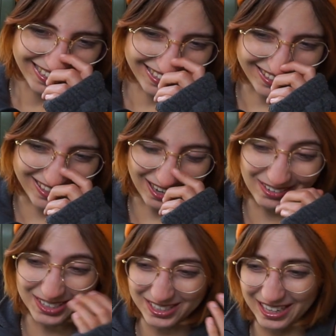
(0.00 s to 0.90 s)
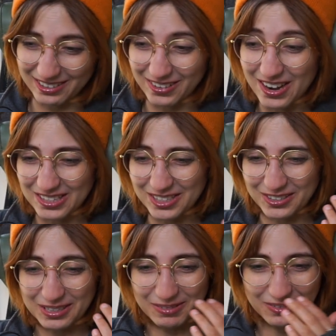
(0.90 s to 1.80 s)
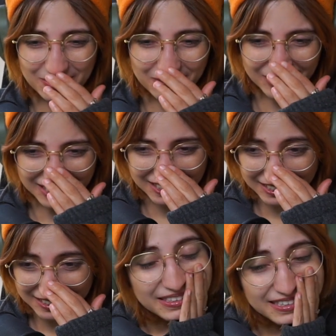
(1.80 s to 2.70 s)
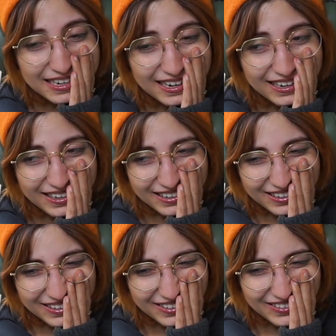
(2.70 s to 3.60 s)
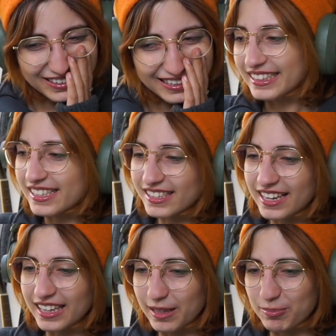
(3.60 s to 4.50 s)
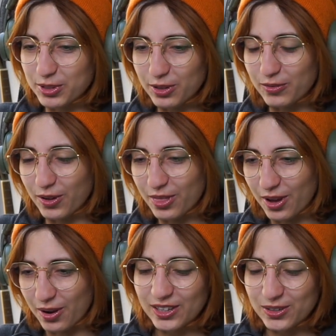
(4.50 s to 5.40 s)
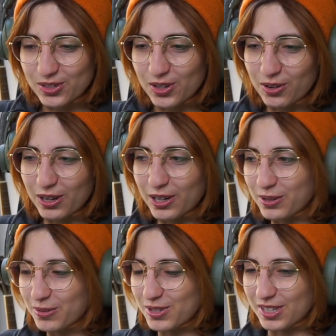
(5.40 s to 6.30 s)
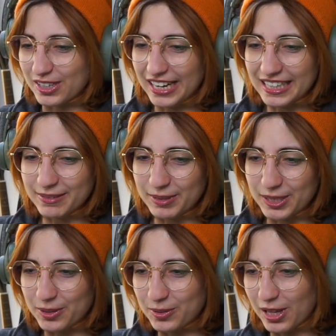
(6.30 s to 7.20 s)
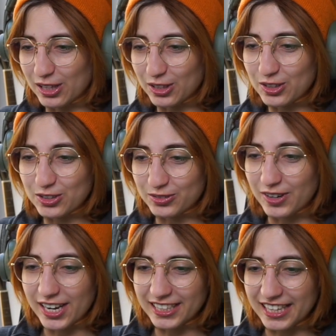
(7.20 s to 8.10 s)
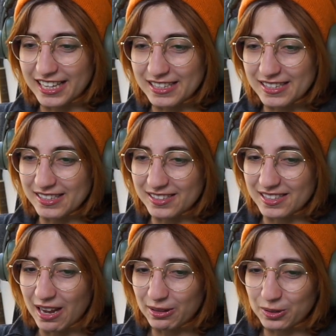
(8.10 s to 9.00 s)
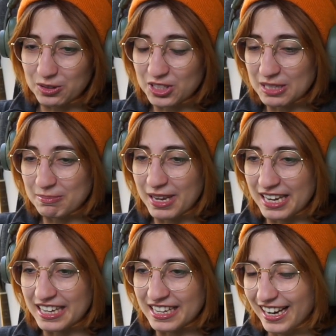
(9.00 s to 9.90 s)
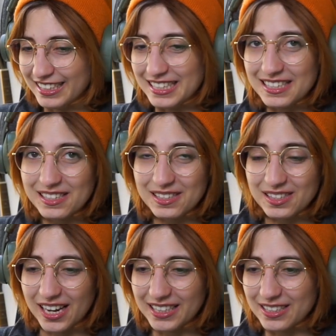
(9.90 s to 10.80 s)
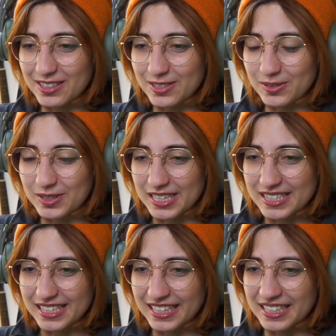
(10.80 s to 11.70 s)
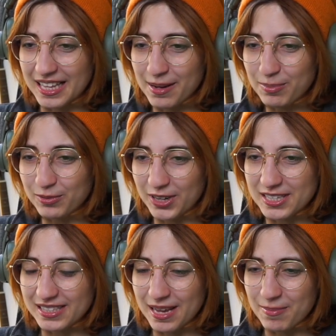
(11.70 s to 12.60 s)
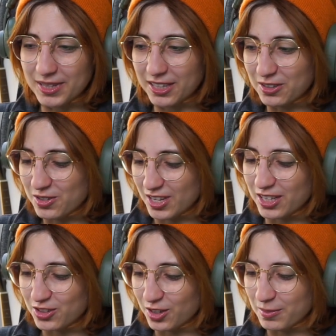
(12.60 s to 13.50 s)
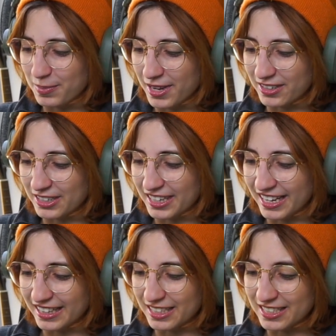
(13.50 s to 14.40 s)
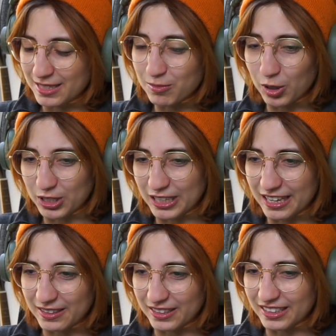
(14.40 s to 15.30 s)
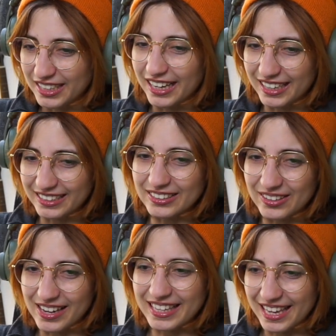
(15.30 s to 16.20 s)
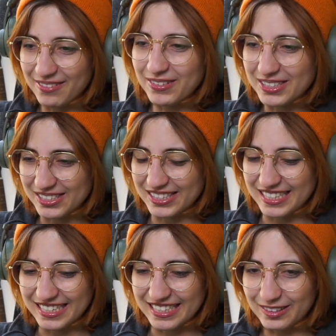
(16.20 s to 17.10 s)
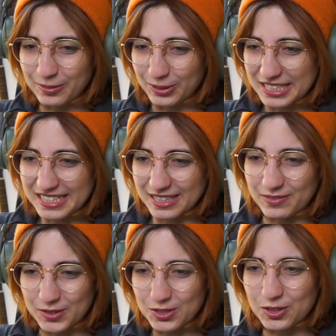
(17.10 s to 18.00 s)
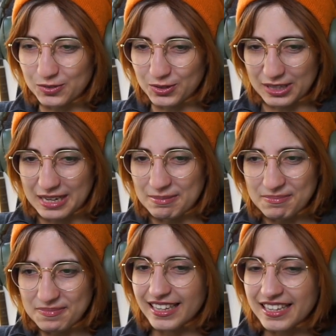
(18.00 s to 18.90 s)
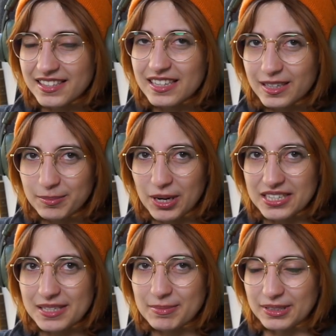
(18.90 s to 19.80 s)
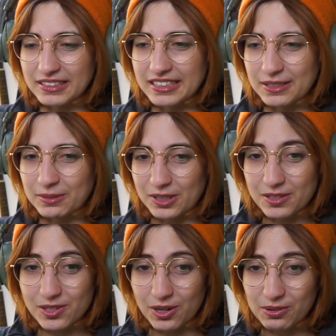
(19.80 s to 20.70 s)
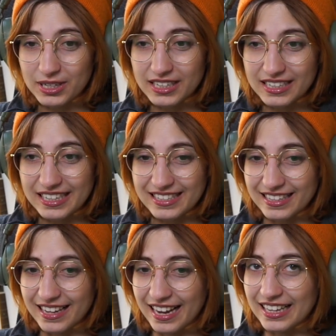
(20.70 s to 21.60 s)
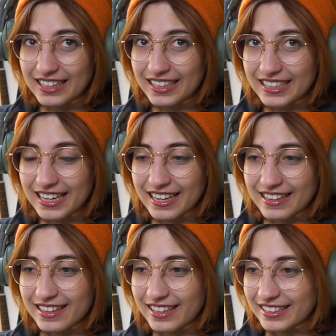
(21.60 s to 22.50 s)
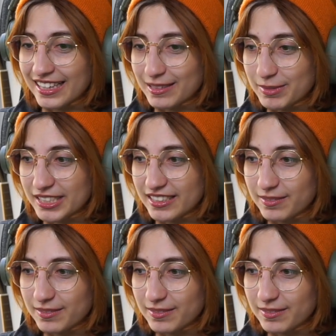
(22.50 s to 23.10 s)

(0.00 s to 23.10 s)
So much like Ross screaming for me. No! This is kind of beautiful though. Hisoka, who was their enemy, who they learned to fight against, is now their teammate. And he's excited to do this, and it amplifies them, and they understand each other better, and they teamwork together. I don't know, I can't wait to see what is in the future for them. Is there a possibility where Hisoka is an ally and not an enemy?